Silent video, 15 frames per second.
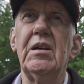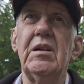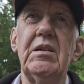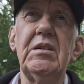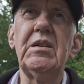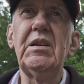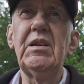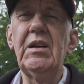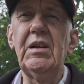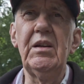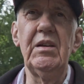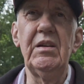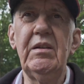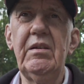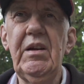I uh,
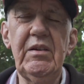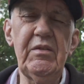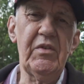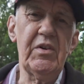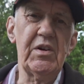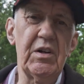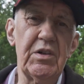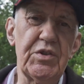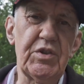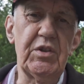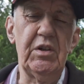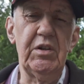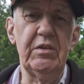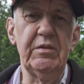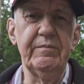had a very large
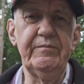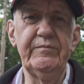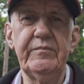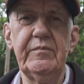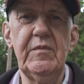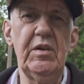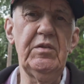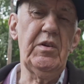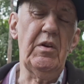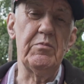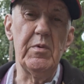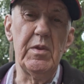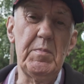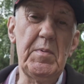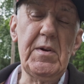garden. I was
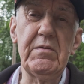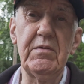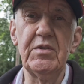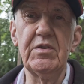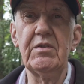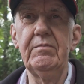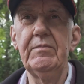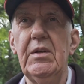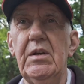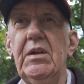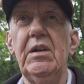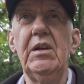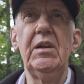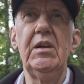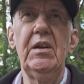living with the parents,
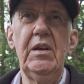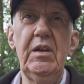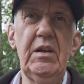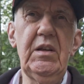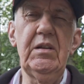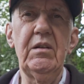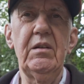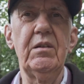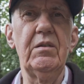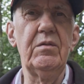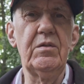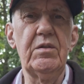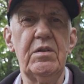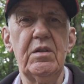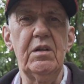and I
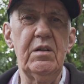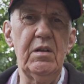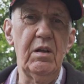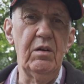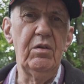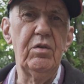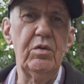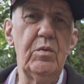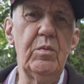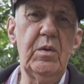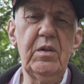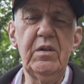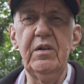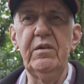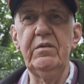used uh, a long
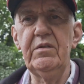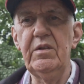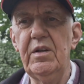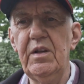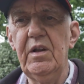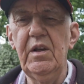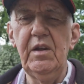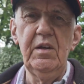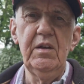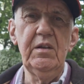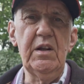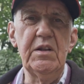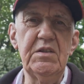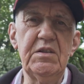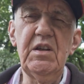wire and
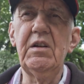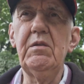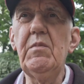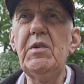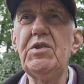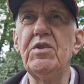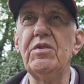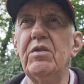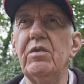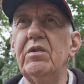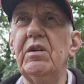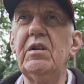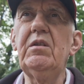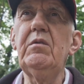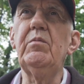an antenna matching
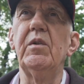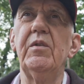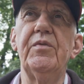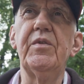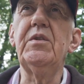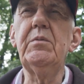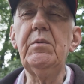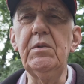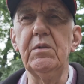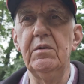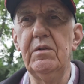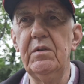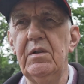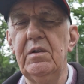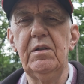unit. It worked very well.
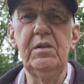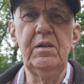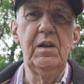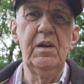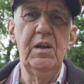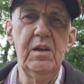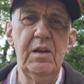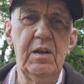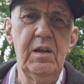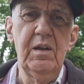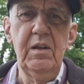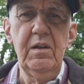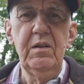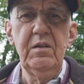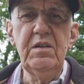
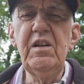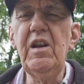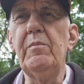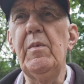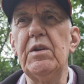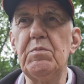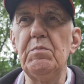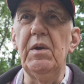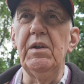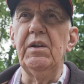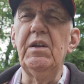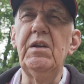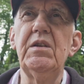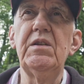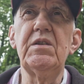Didn't have much
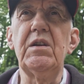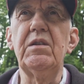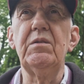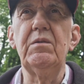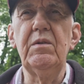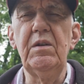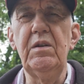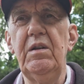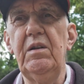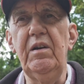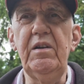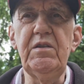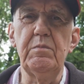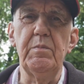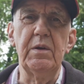money, so uh,
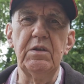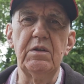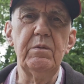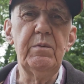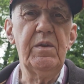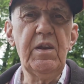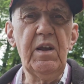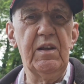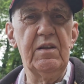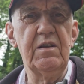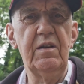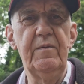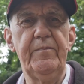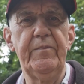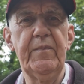I had to make do with
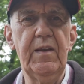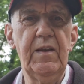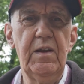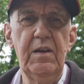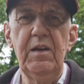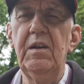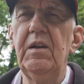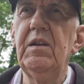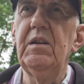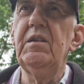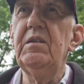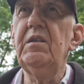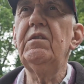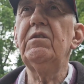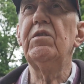that.
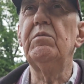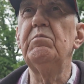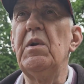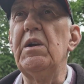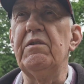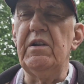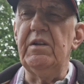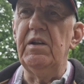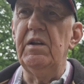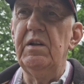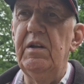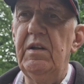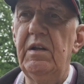And then I got married,